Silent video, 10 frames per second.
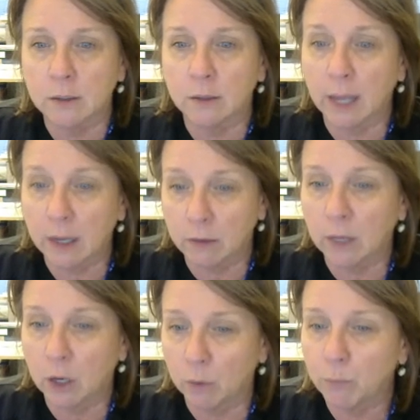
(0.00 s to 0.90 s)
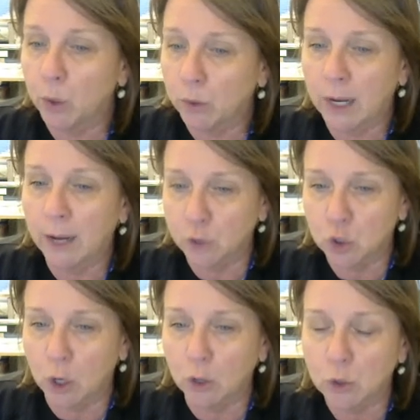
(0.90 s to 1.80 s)
they are prone to have
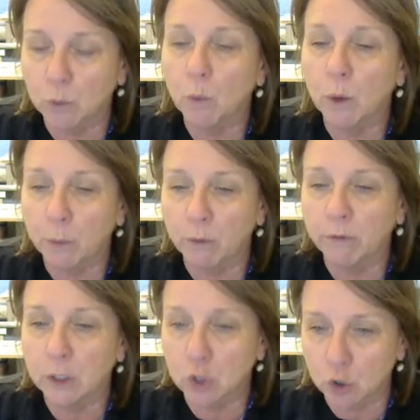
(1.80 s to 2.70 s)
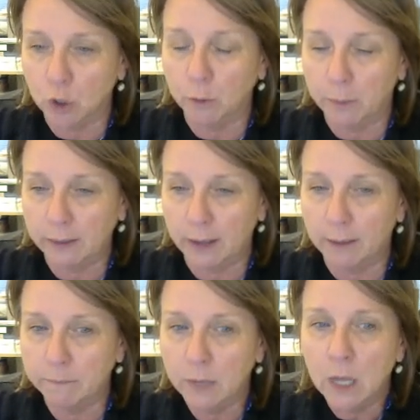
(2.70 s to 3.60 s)
stroke. So we want to prevent stroke by that.
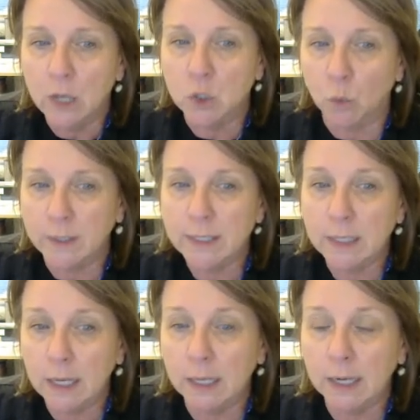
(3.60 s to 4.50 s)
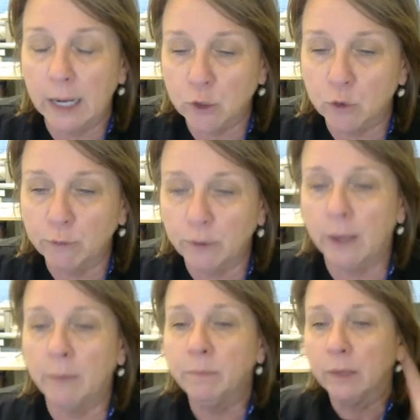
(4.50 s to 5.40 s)
So once again, atrial fib